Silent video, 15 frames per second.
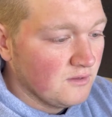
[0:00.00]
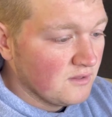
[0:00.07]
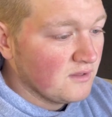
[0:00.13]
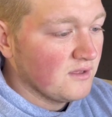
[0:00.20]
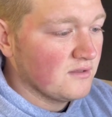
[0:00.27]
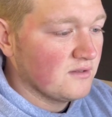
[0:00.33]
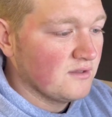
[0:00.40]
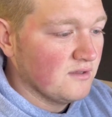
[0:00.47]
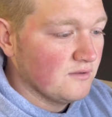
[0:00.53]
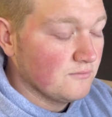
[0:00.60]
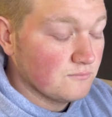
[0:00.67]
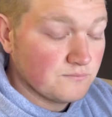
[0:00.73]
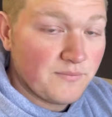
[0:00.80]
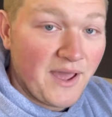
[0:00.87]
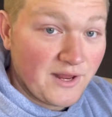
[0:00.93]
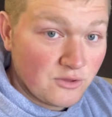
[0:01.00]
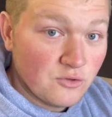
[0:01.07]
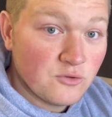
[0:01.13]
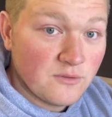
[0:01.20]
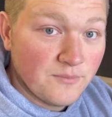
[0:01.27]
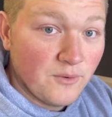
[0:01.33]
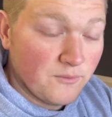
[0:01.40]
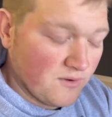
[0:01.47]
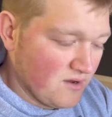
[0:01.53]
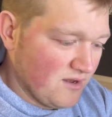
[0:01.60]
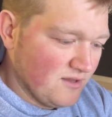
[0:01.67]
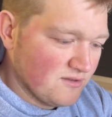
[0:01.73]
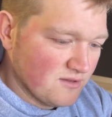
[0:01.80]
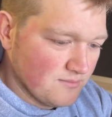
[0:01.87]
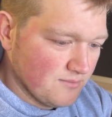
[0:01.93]
And back to the boat, not
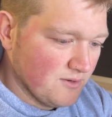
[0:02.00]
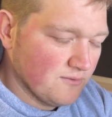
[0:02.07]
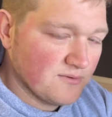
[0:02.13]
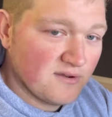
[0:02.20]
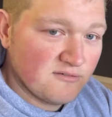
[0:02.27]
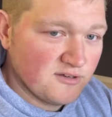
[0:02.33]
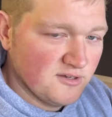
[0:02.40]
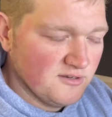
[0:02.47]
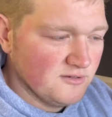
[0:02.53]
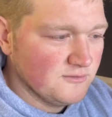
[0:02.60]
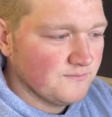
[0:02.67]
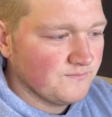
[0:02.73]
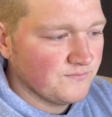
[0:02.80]
into the boat, whatever you do.